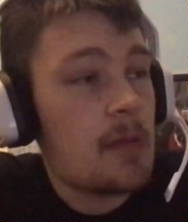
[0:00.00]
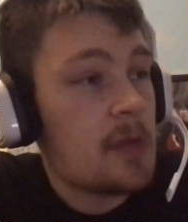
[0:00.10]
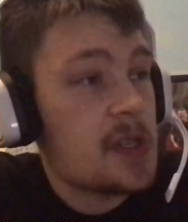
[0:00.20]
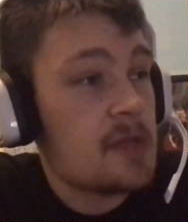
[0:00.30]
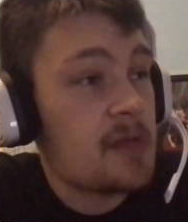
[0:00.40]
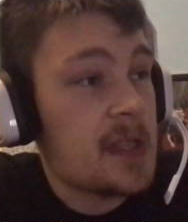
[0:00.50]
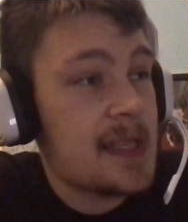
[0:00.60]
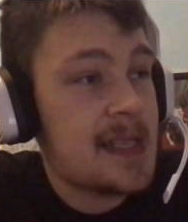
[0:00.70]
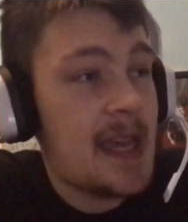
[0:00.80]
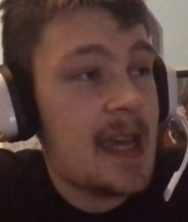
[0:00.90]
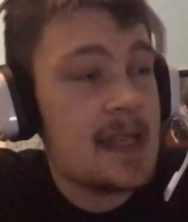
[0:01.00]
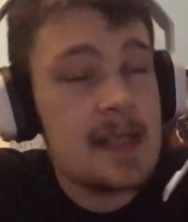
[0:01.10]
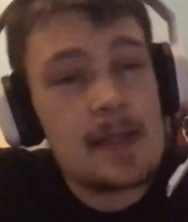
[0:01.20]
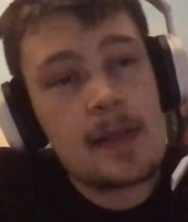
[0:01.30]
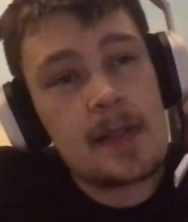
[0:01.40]
Which is really sad
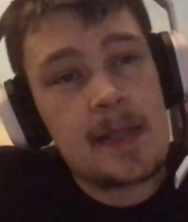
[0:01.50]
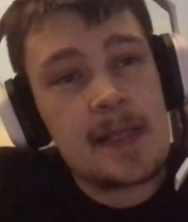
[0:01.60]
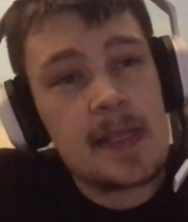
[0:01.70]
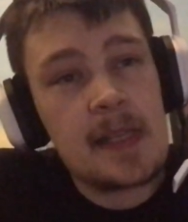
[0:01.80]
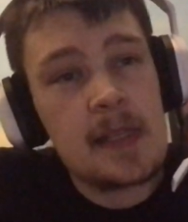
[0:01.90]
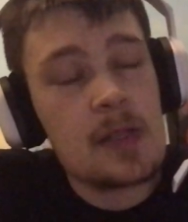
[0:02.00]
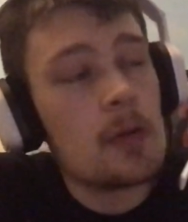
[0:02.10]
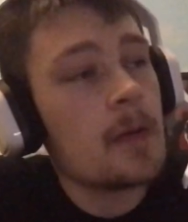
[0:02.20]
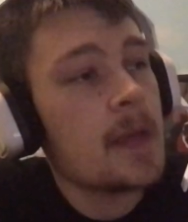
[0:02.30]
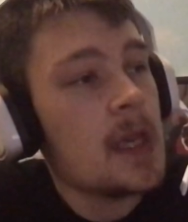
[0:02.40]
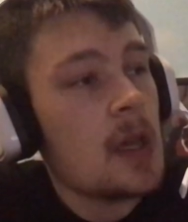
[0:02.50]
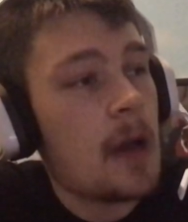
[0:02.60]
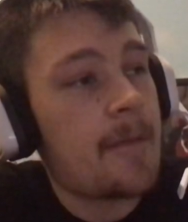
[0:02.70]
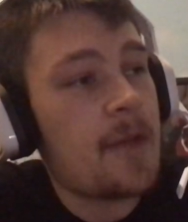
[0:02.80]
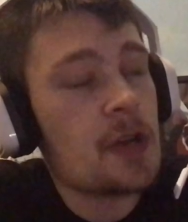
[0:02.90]
to see. So
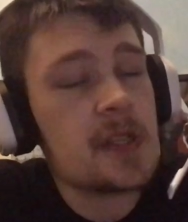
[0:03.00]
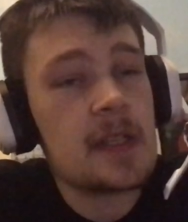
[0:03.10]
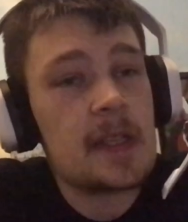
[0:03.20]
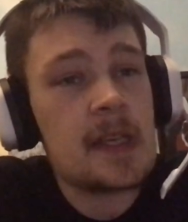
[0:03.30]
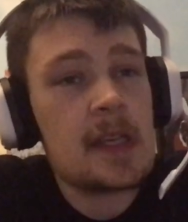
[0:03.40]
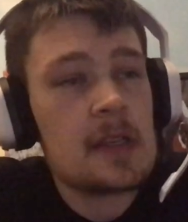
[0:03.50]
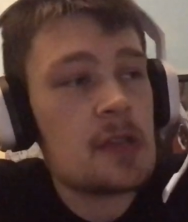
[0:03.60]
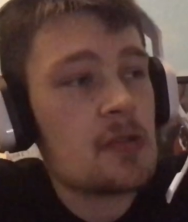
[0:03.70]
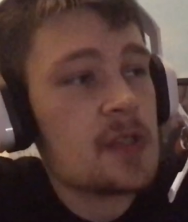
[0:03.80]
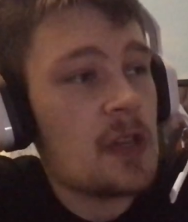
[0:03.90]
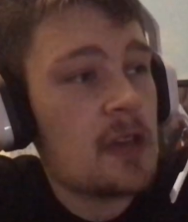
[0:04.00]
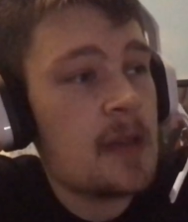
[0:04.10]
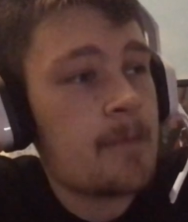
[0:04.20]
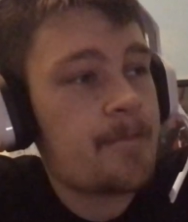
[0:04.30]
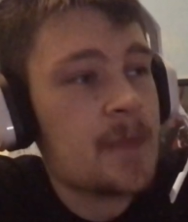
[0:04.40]
unfortunately,
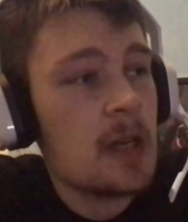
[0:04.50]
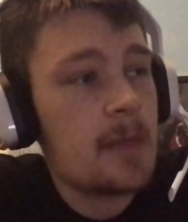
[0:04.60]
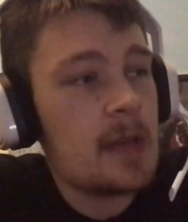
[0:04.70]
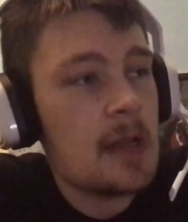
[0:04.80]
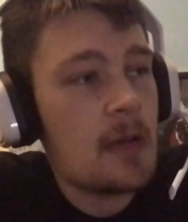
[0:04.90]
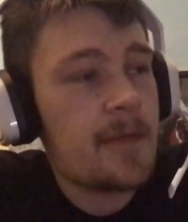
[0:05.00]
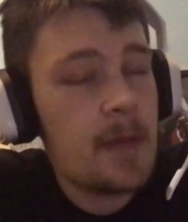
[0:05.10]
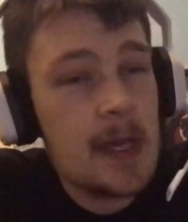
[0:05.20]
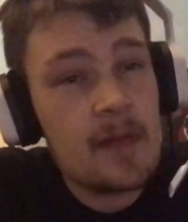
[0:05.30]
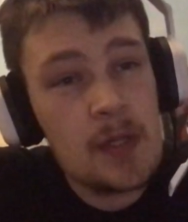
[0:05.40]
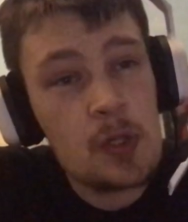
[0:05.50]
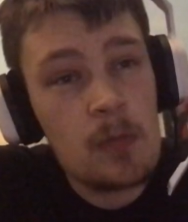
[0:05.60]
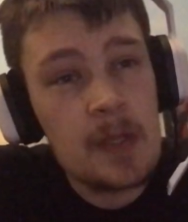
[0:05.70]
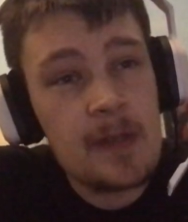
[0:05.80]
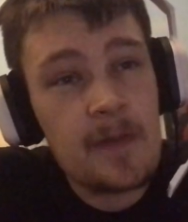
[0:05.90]
Tottenham coming off the back of a
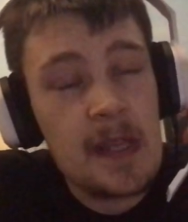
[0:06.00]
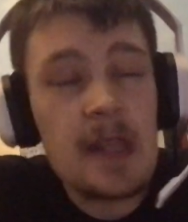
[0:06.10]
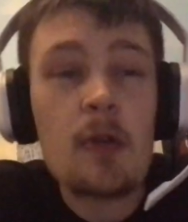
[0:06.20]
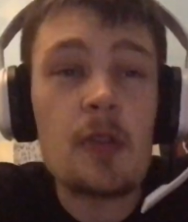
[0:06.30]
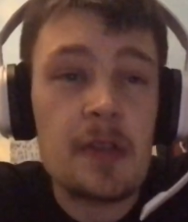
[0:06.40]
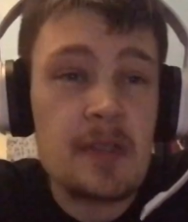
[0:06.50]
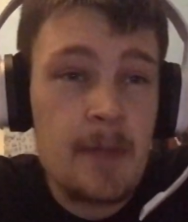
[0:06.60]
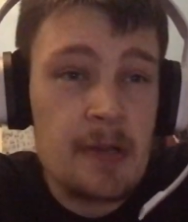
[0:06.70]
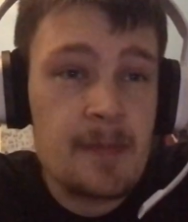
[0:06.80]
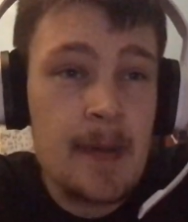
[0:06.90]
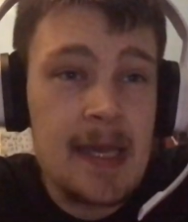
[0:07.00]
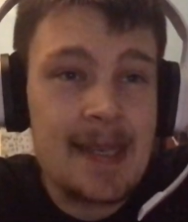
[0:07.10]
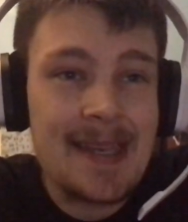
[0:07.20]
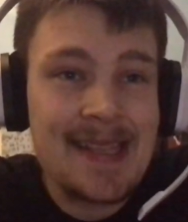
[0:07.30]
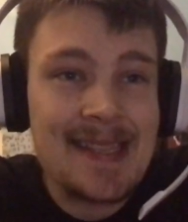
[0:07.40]
2-1 defeat, they'll look to bounce
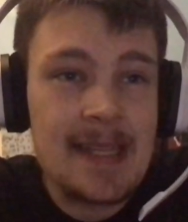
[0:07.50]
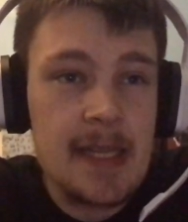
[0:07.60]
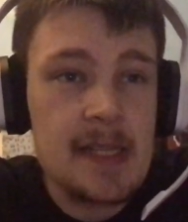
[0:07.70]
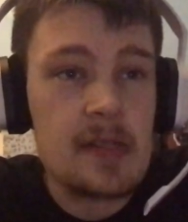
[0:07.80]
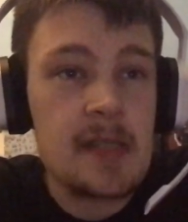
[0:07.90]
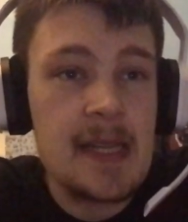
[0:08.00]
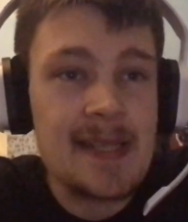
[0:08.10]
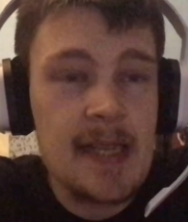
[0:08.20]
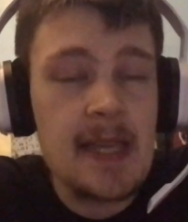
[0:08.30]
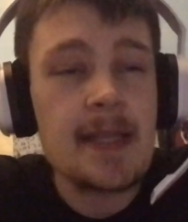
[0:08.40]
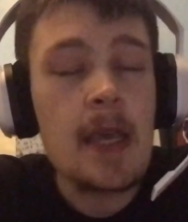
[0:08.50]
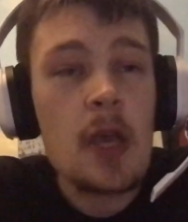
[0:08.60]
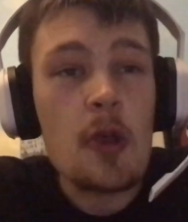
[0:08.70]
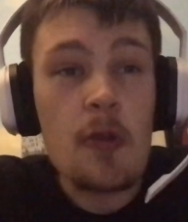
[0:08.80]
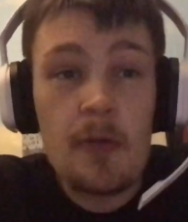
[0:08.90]
back against the Leicester City side,
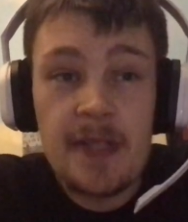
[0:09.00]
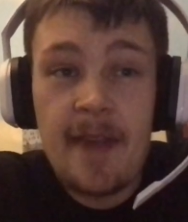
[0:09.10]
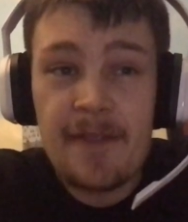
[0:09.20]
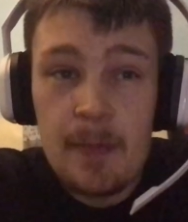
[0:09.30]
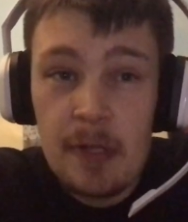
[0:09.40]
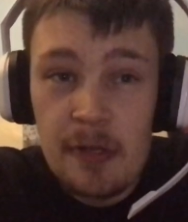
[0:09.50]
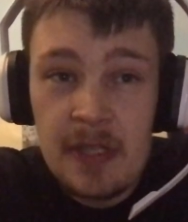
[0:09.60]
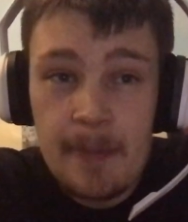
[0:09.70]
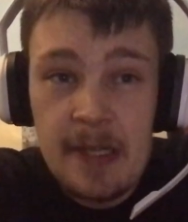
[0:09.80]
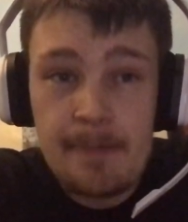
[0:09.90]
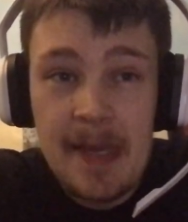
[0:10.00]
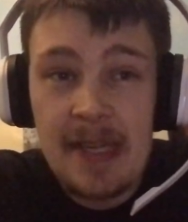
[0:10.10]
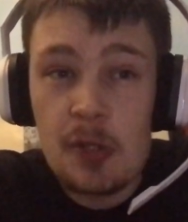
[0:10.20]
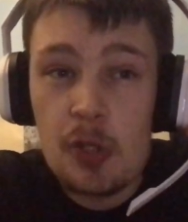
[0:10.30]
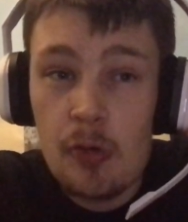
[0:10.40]
who will definitely be looking to bounce
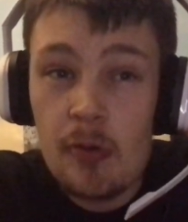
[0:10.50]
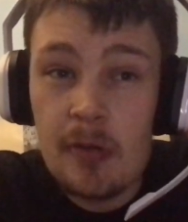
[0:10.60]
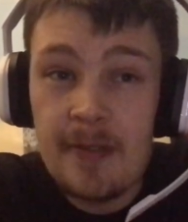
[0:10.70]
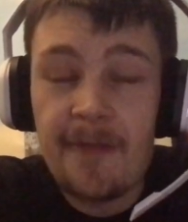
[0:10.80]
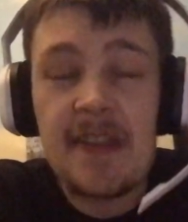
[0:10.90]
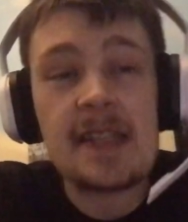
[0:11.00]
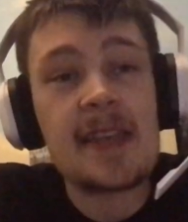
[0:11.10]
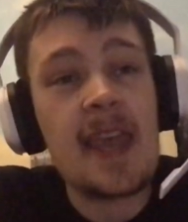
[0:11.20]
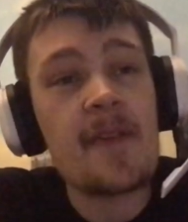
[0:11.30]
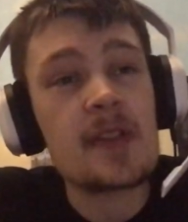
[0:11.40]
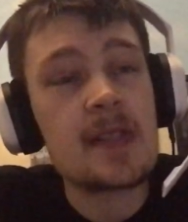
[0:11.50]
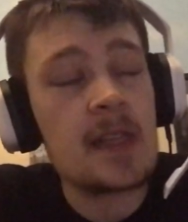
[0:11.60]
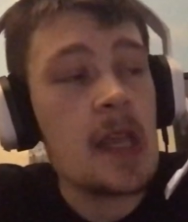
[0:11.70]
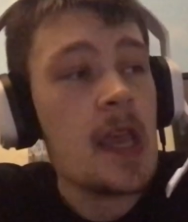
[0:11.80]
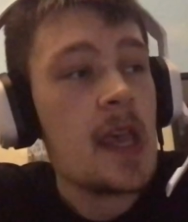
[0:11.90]
back. 2-0 defeat to
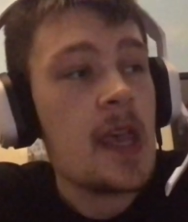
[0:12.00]
Everton.